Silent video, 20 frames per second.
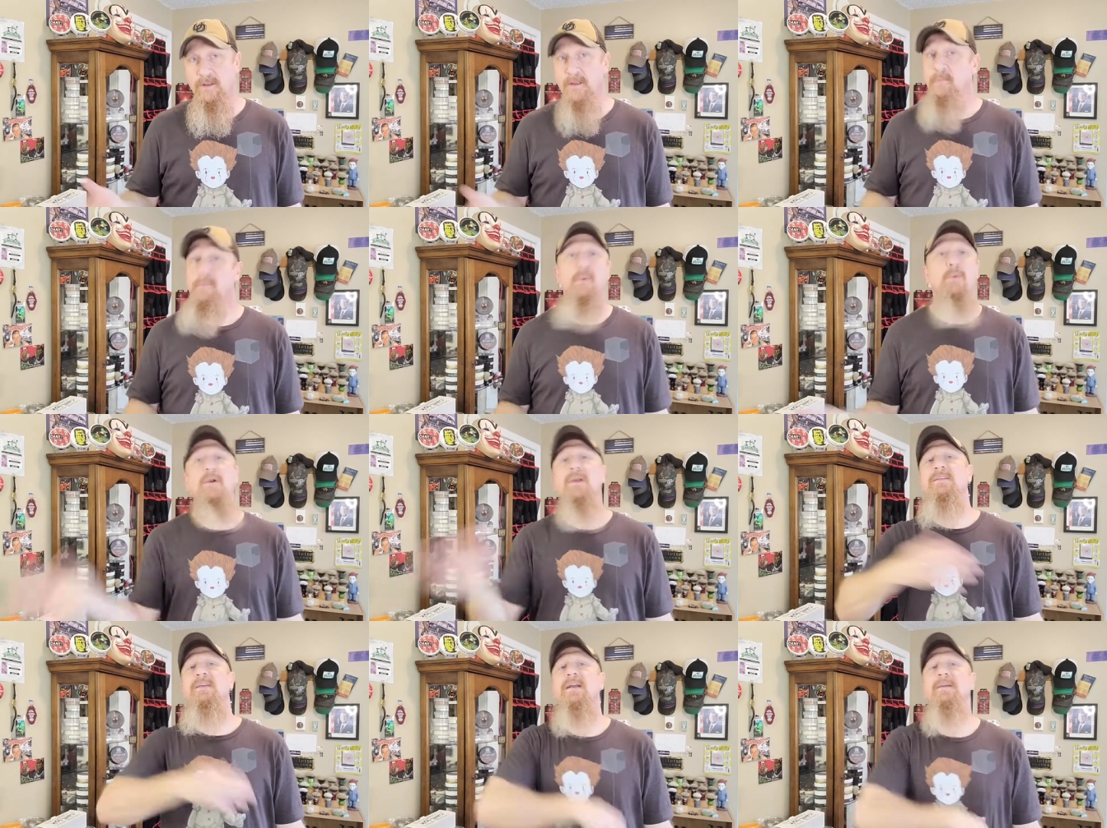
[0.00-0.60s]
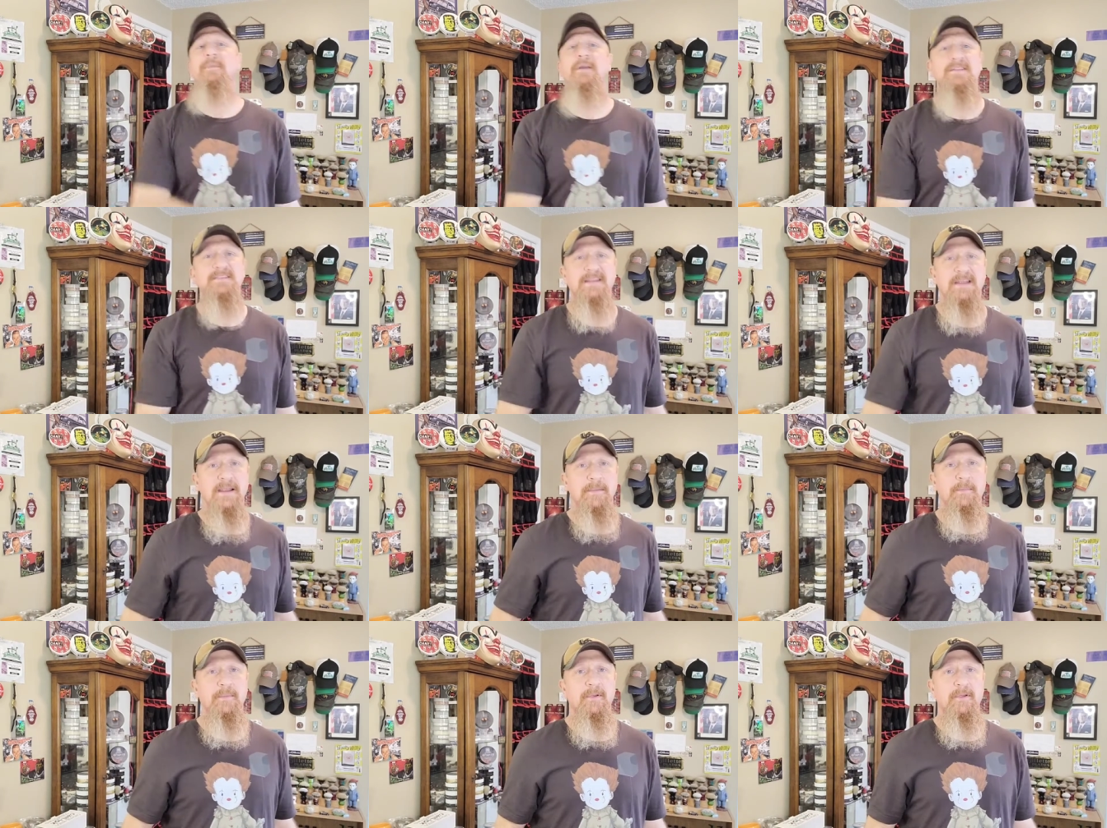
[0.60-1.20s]
But we're not talking about
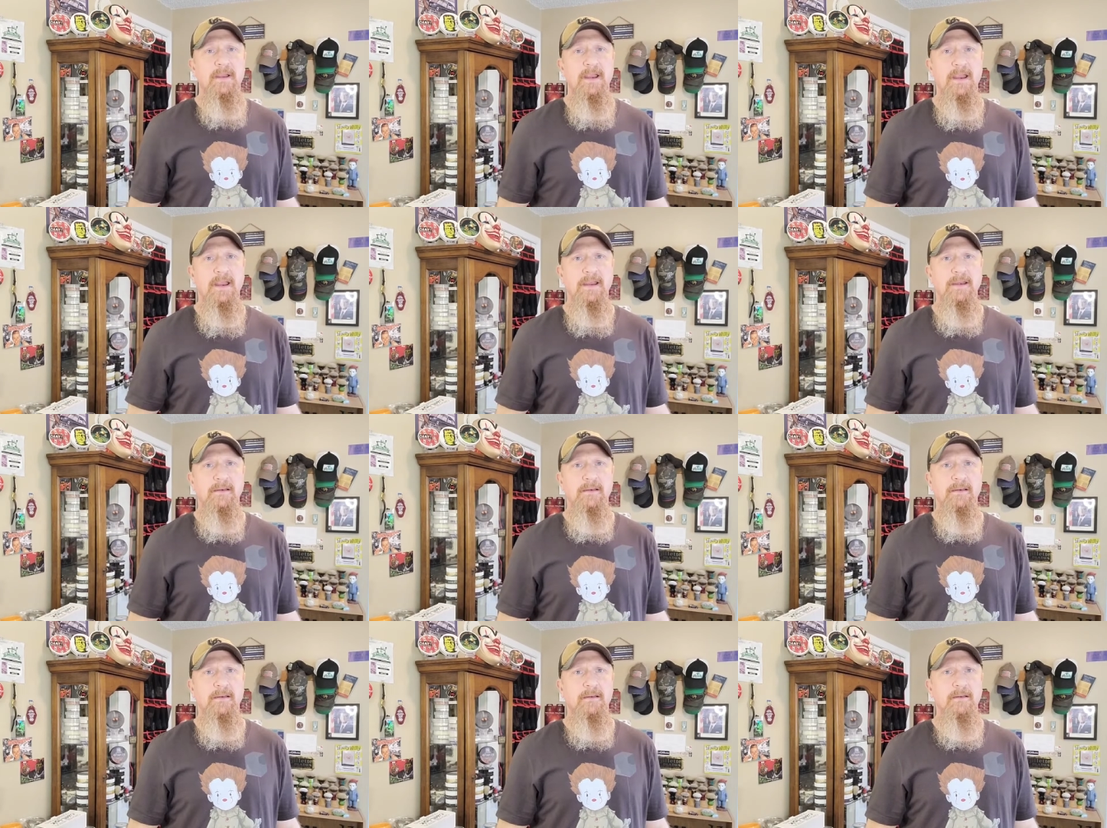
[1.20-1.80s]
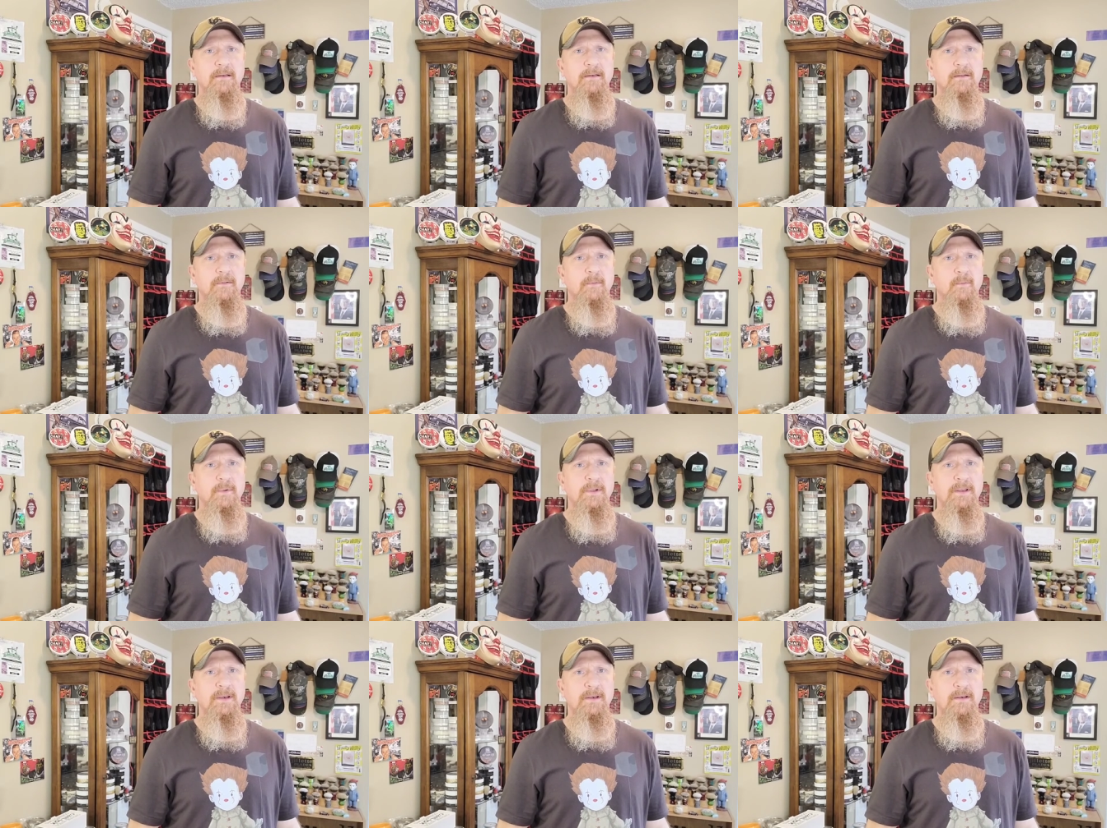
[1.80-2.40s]
Sam Hain
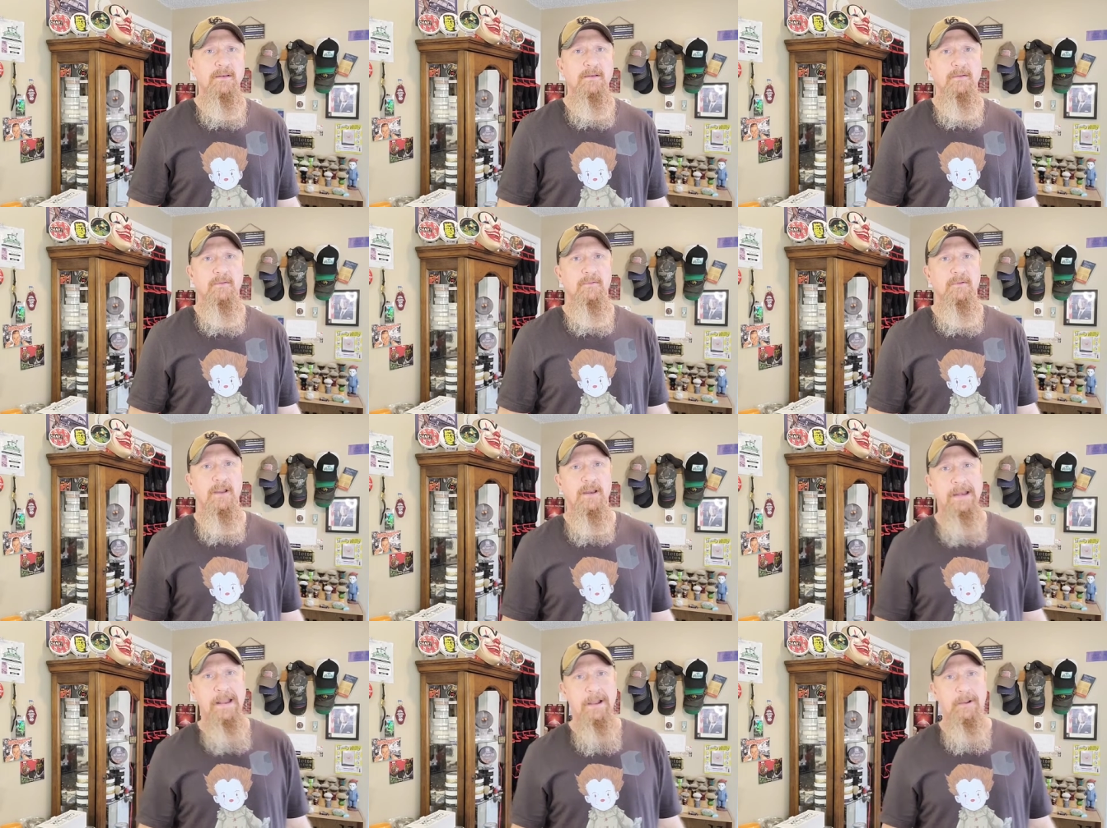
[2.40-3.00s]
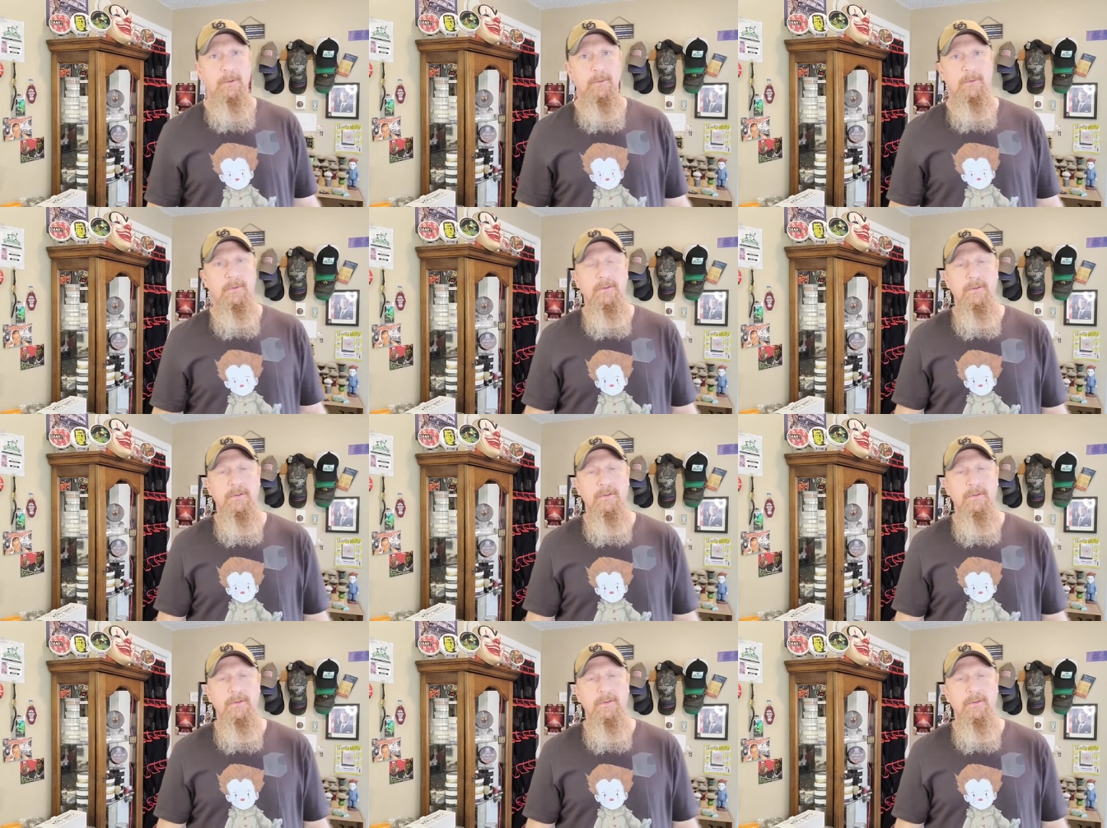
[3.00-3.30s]
when right now.